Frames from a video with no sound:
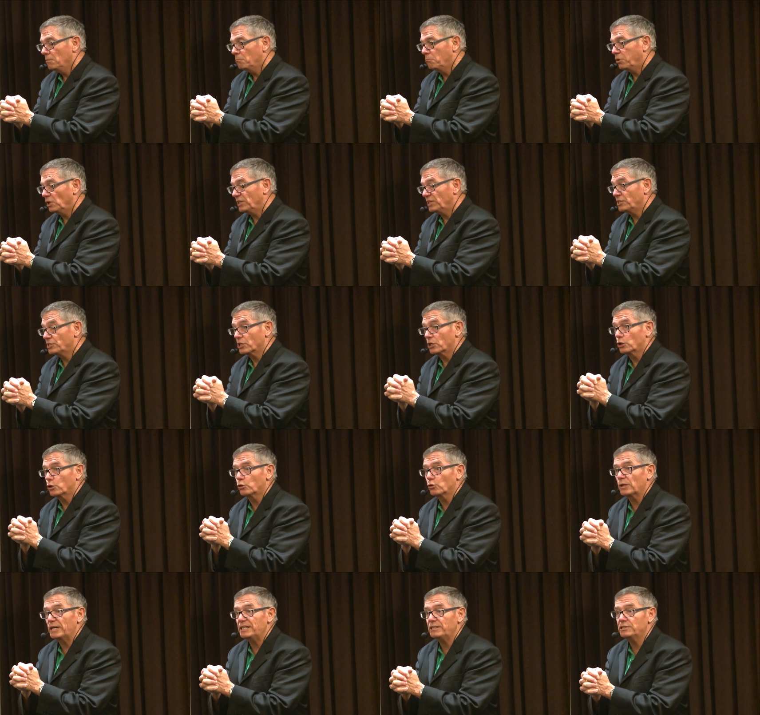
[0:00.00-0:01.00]
But it's a
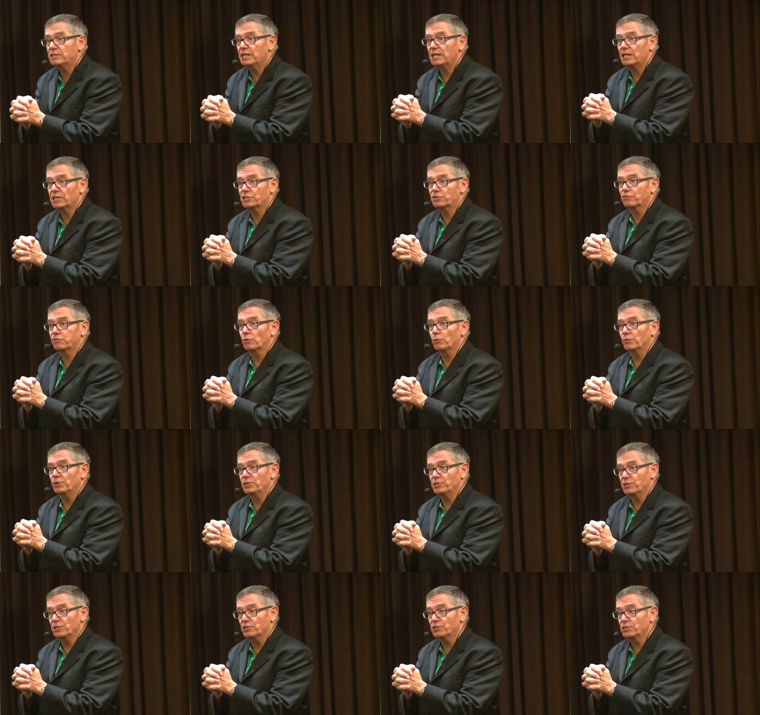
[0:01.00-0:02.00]
great test for
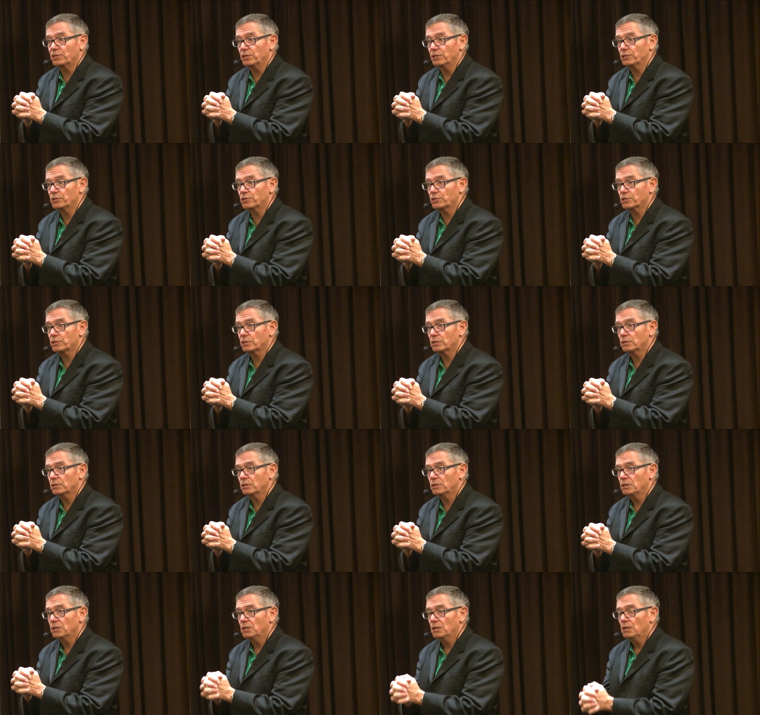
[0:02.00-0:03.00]
resistance.
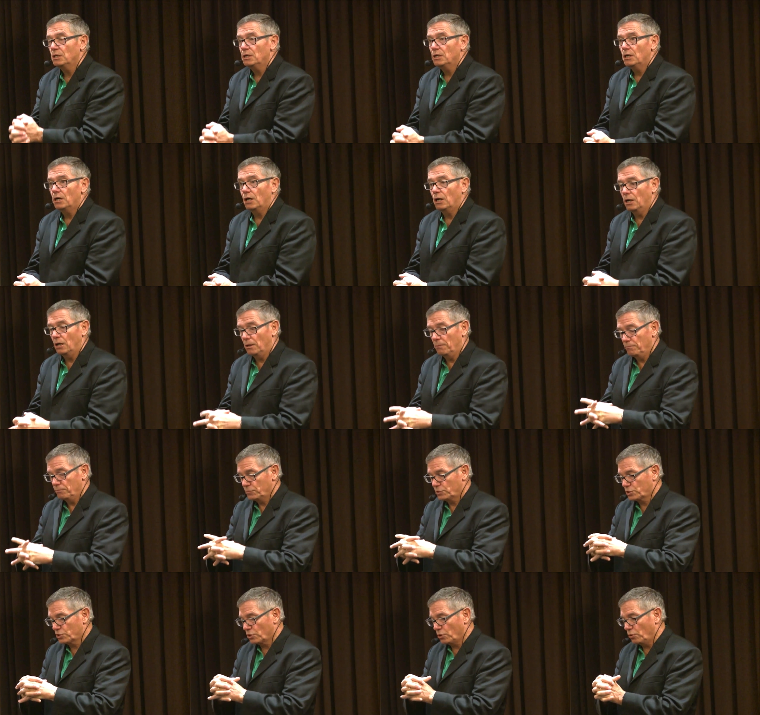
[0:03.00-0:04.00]

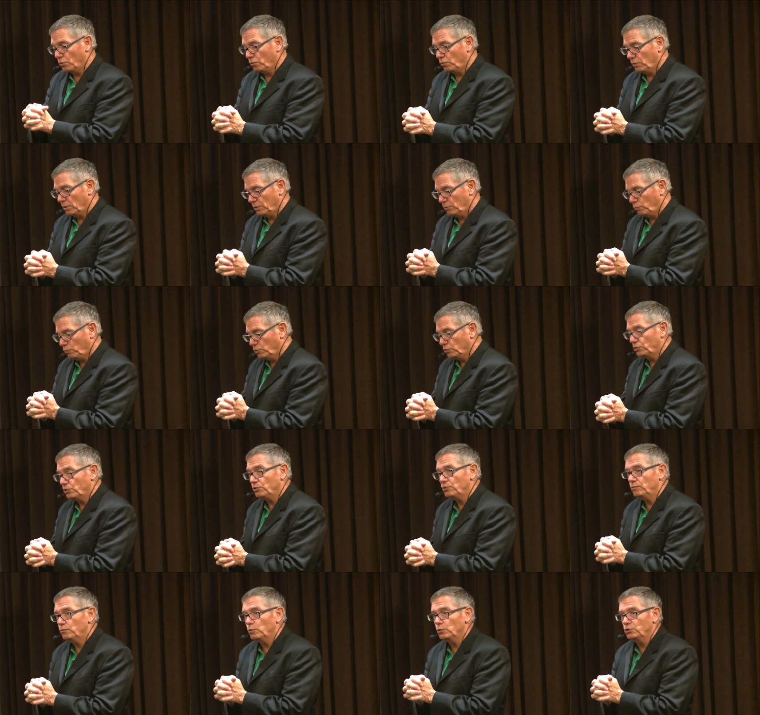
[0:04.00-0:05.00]
So
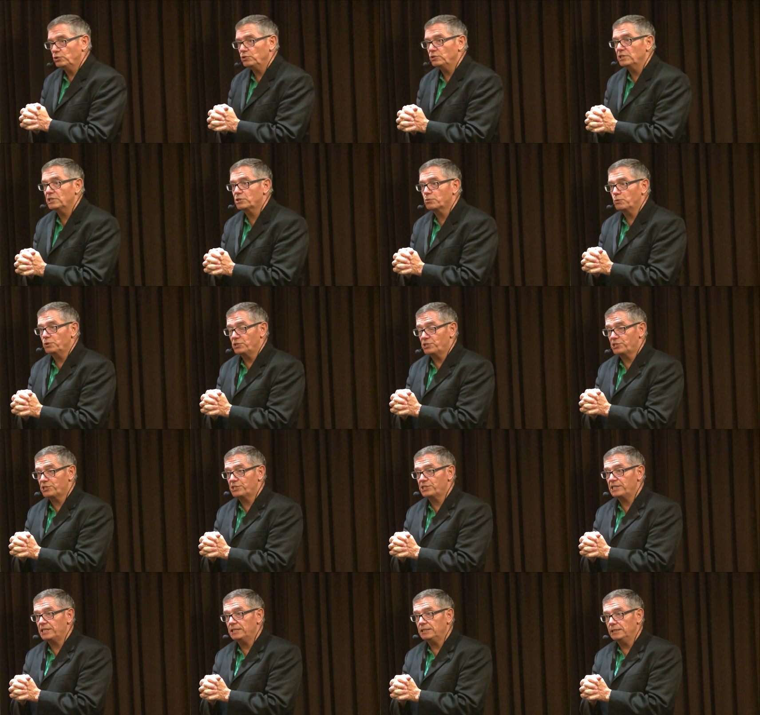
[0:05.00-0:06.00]
we'll do this one
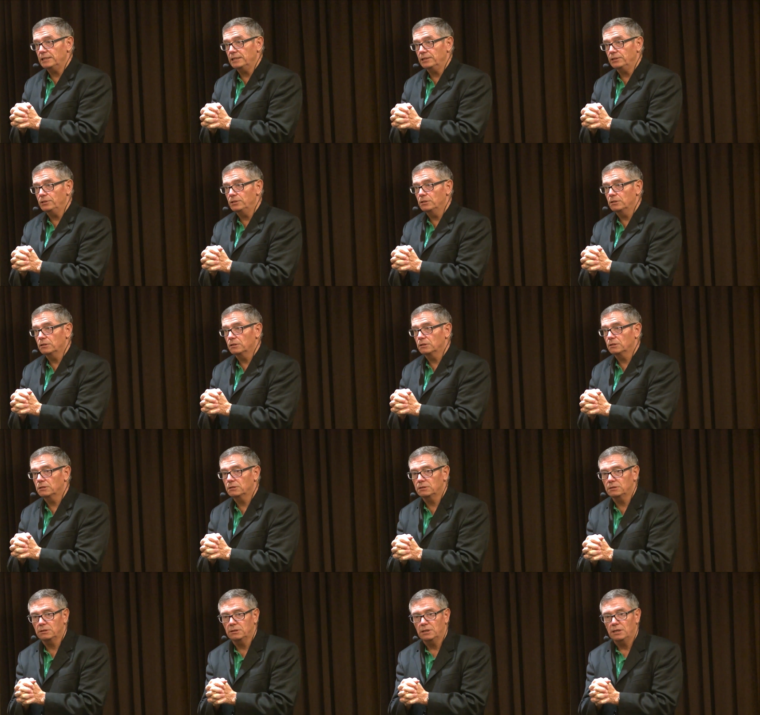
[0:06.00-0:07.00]
seated,
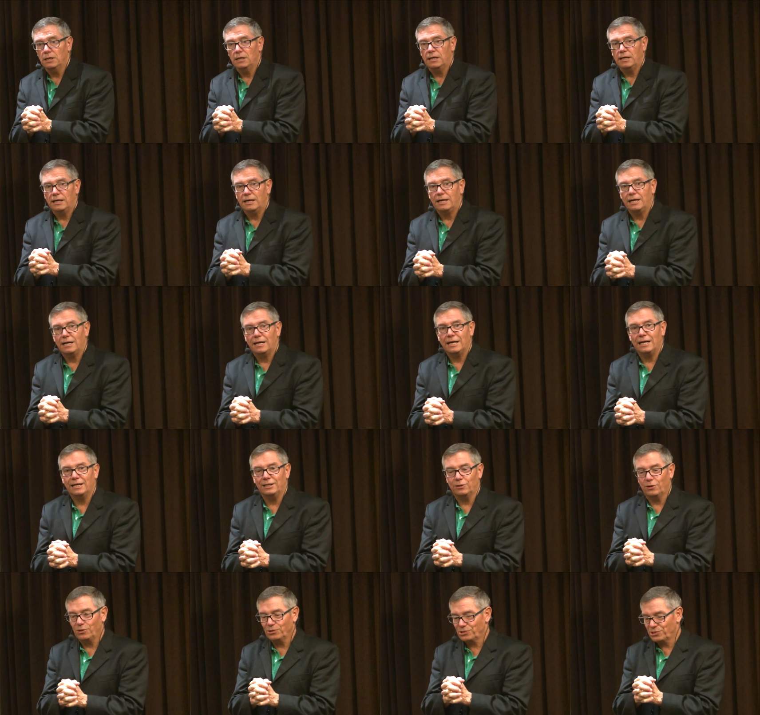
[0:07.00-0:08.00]

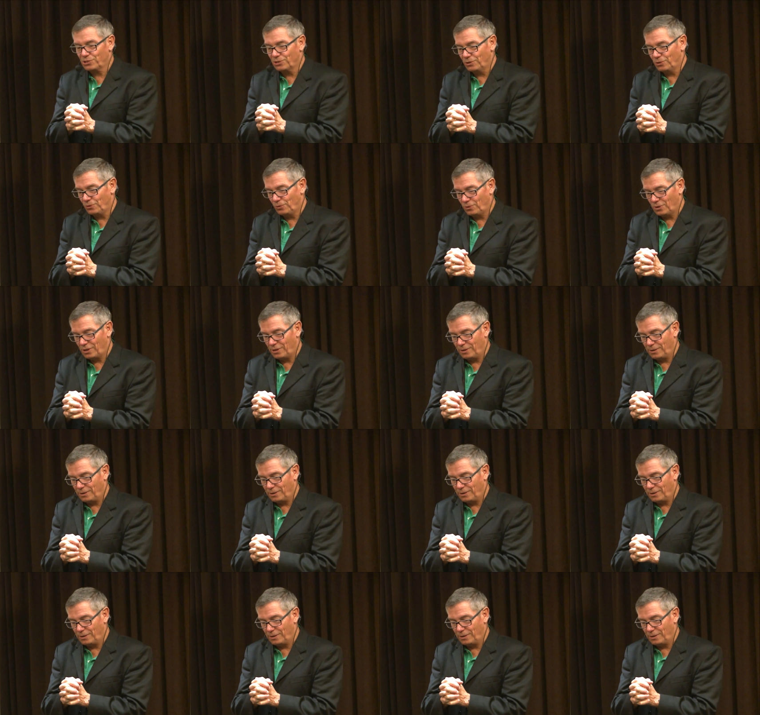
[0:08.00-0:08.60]
and also